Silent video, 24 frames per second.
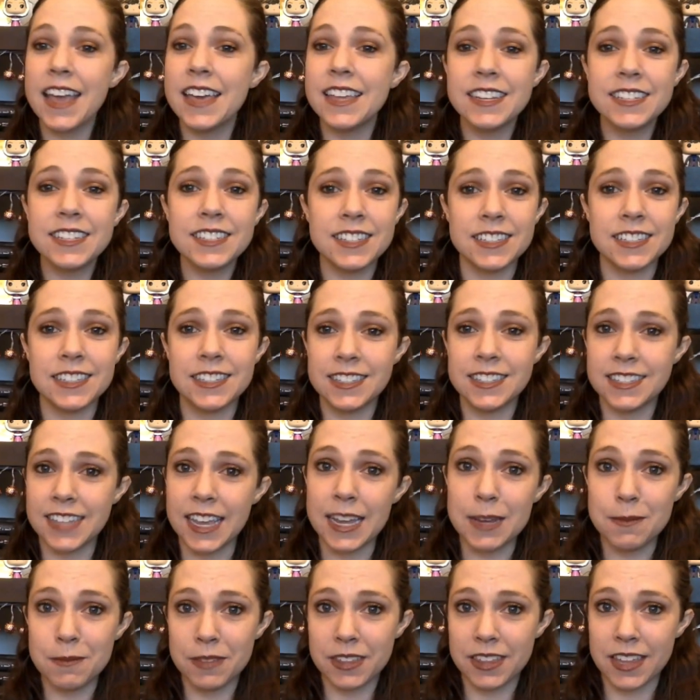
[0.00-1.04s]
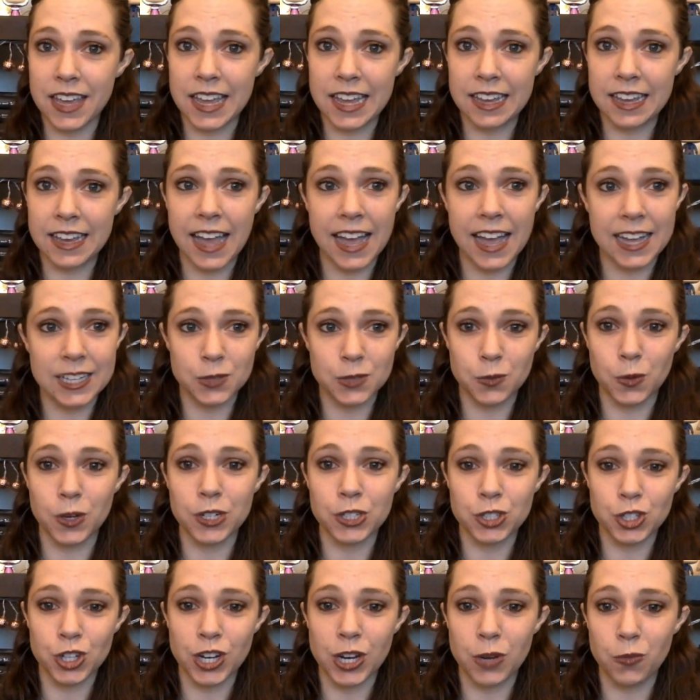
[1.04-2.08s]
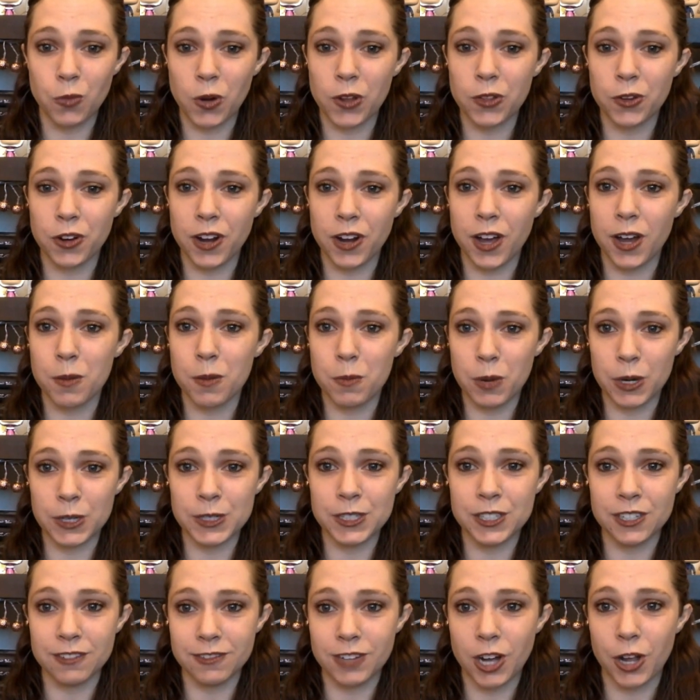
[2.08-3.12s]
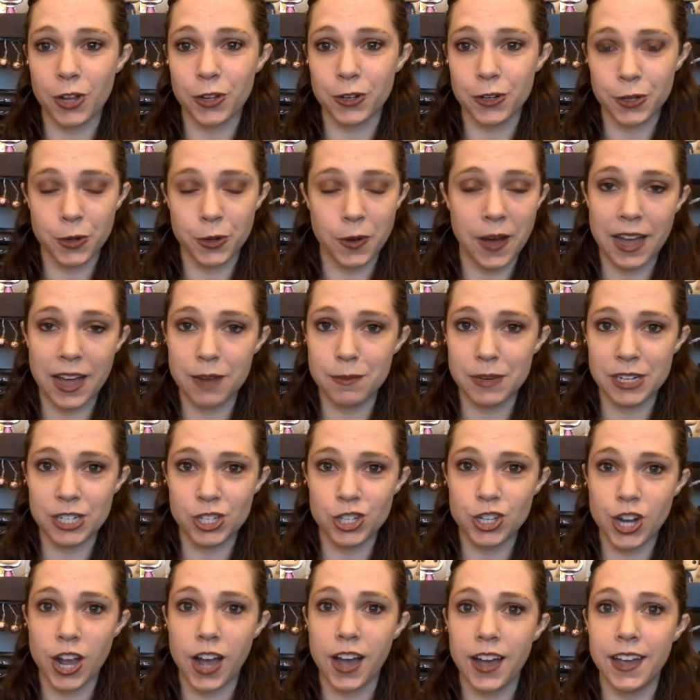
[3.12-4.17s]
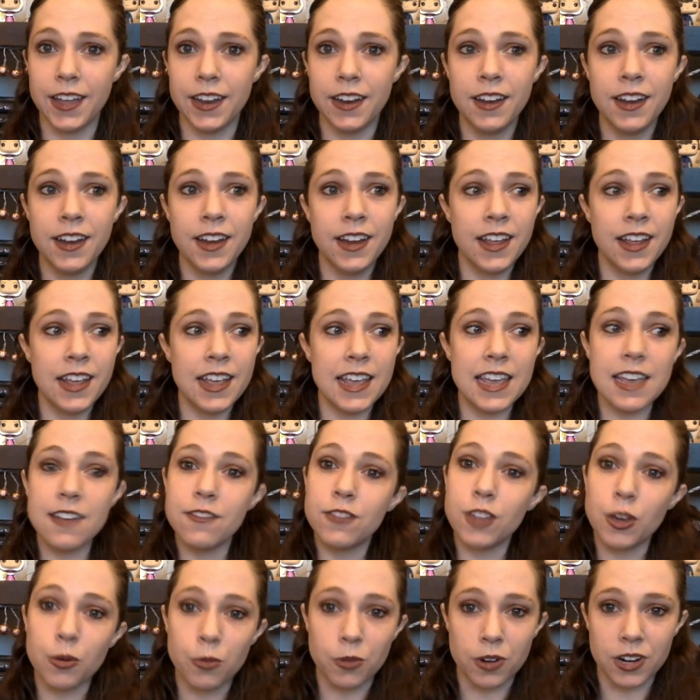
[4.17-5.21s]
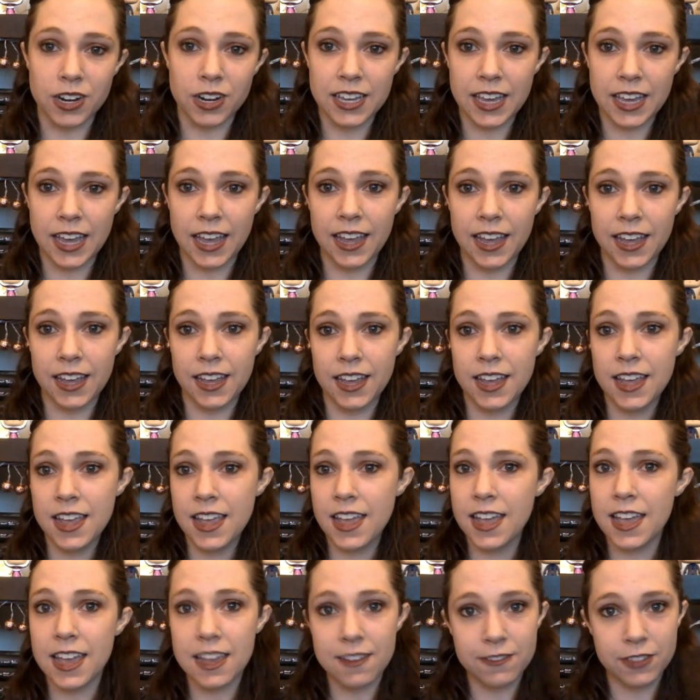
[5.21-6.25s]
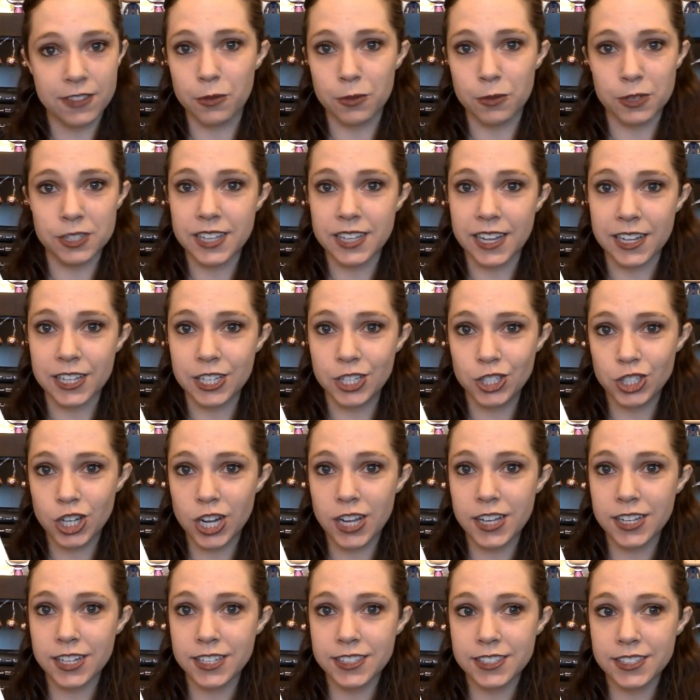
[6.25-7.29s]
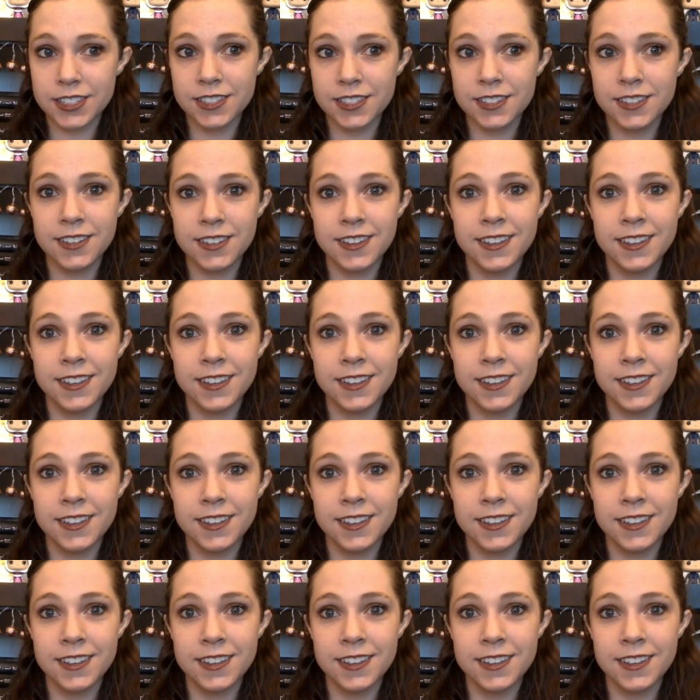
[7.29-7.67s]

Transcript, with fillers: It is the same thing as wondering whether or not a person of color who had been shot, if they were in a gang, if they were selling drugs.